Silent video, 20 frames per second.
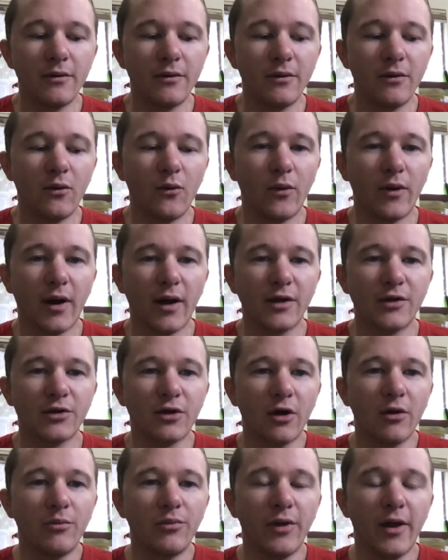when I
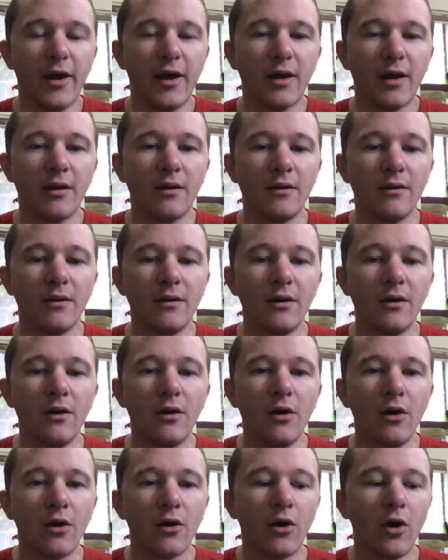start playing,
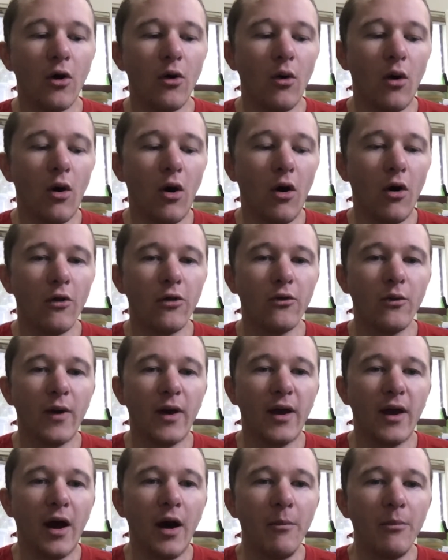go all the way
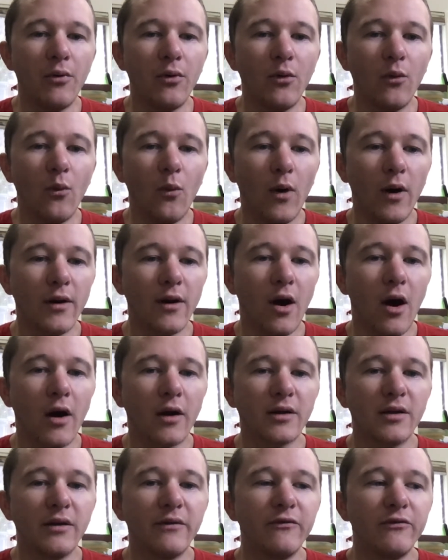up one
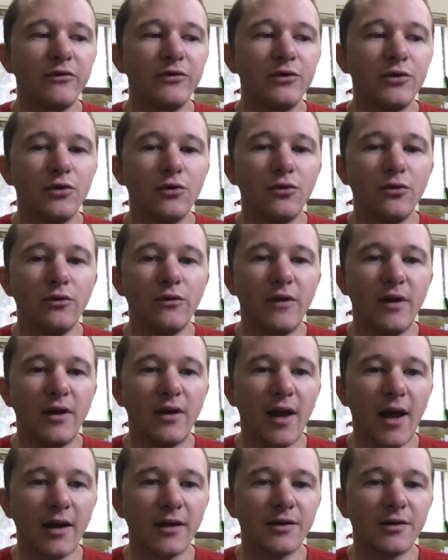octave to the
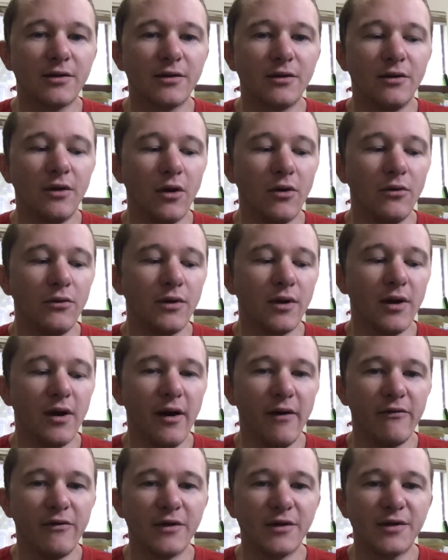next note
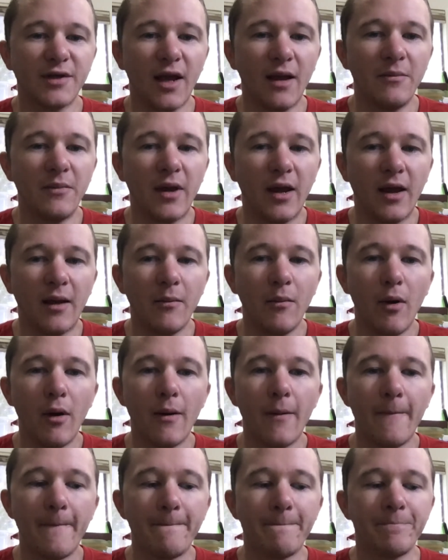of the same name,
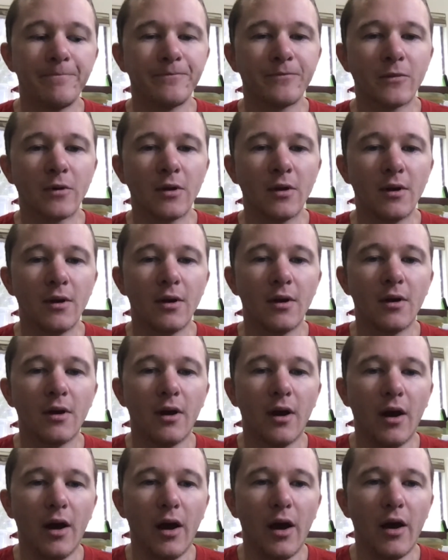
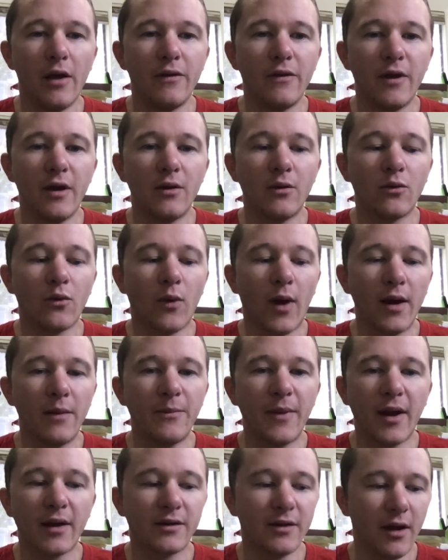and then right
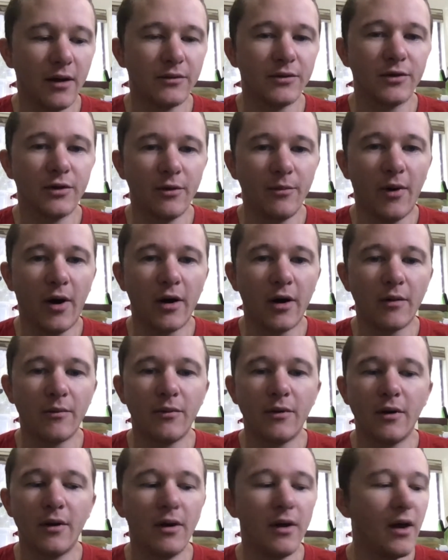back down to the bottom
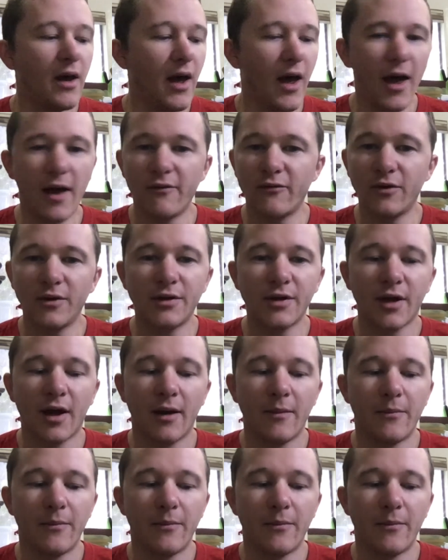every time.